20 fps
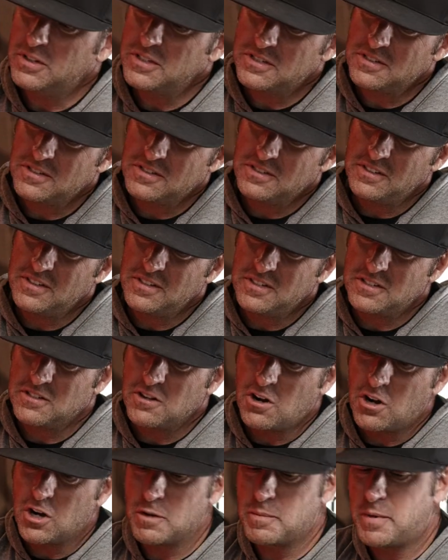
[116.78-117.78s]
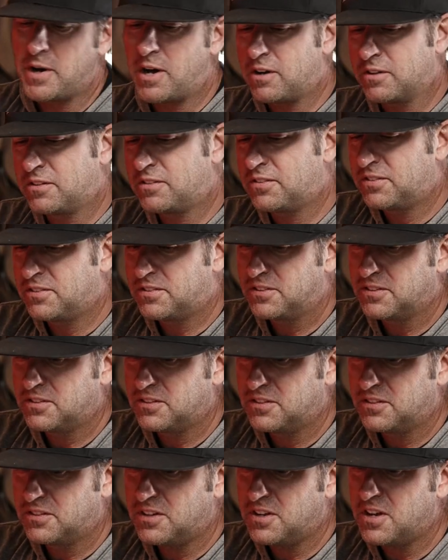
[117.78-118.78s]
let's talk about
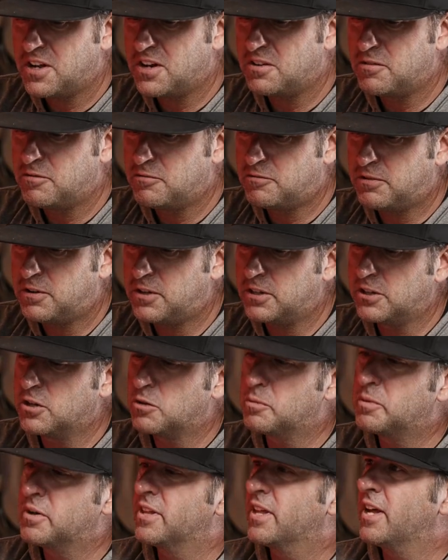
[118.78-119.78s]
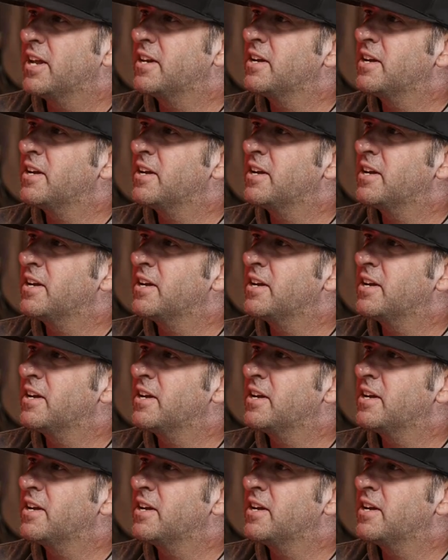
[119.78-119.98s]
kind of a little bit of that